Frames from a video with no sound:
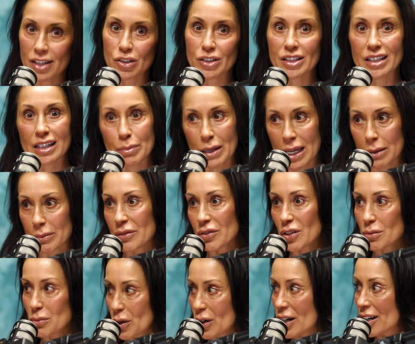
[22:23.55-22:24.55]
God, she's going to pay
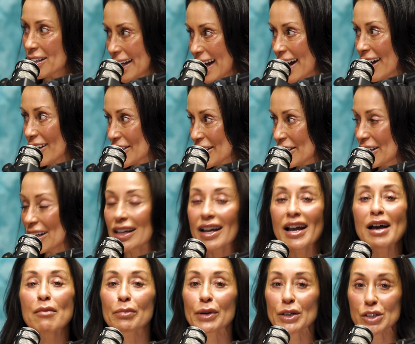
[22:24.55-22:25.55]
me for more. Yeah, I'll do
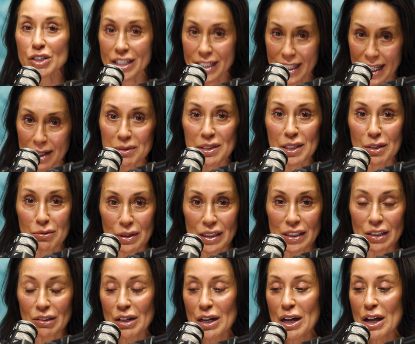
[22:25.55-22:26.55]
it. But she keeps it
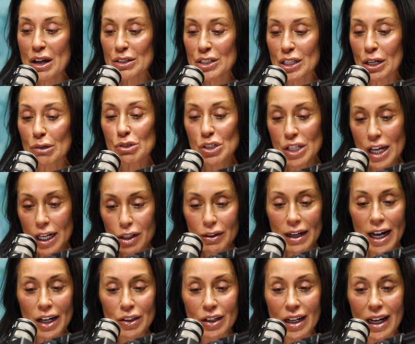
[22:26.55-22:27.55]
real. So check
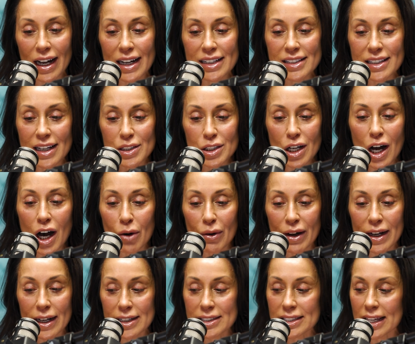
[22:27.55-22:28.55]
her out, you guys. As
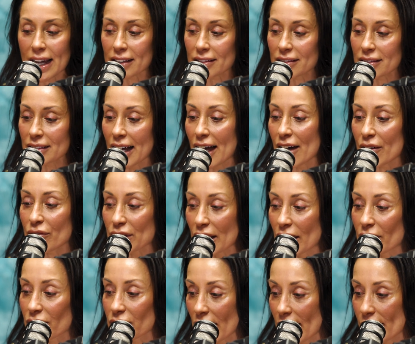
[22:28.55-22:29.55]
always, I love,
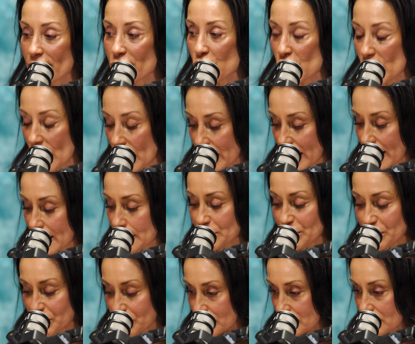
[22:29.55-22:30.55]
love, love
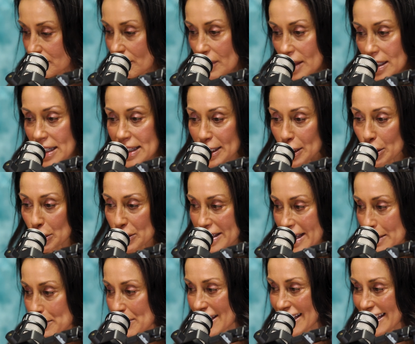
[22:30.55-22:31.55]
sharing little
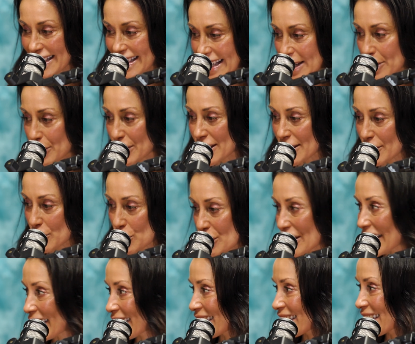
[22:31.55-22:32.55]
tips and secrets and
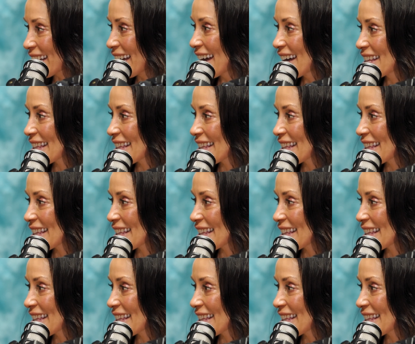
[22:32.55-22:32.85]
tricks